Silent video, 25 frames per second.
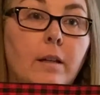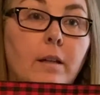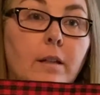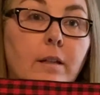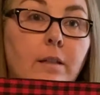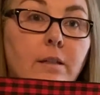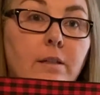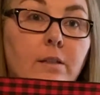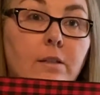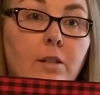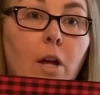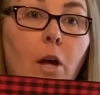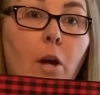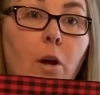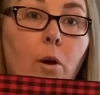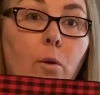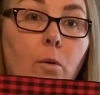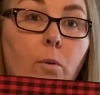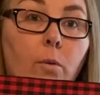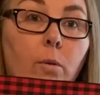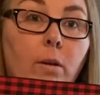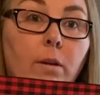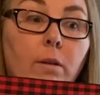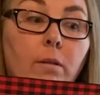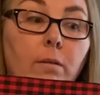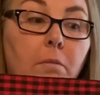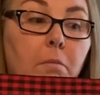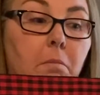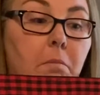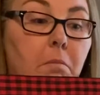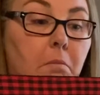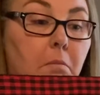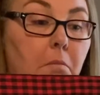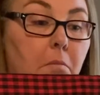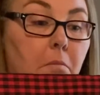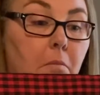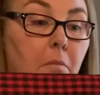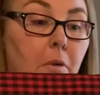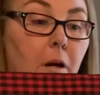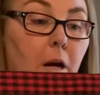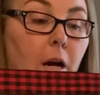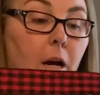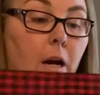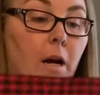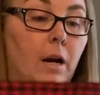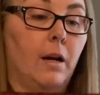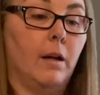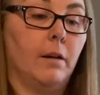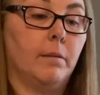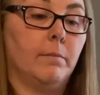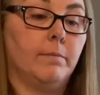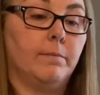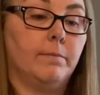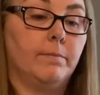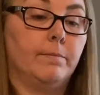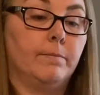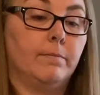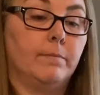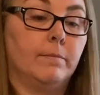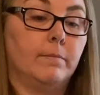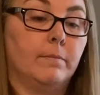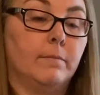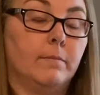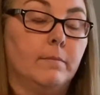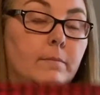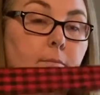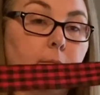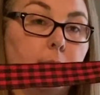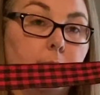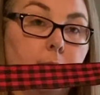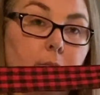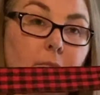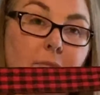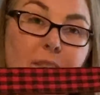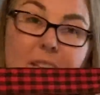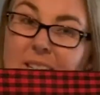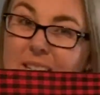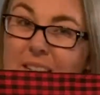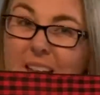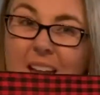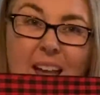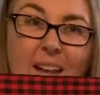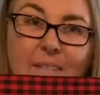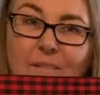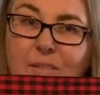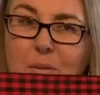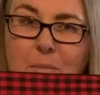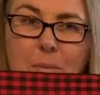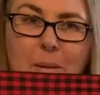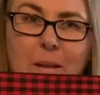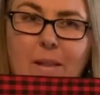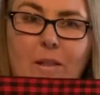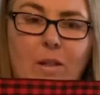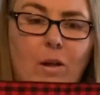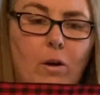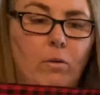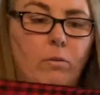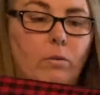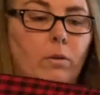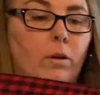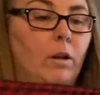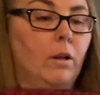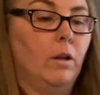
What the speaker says: So, doesn't have to be long.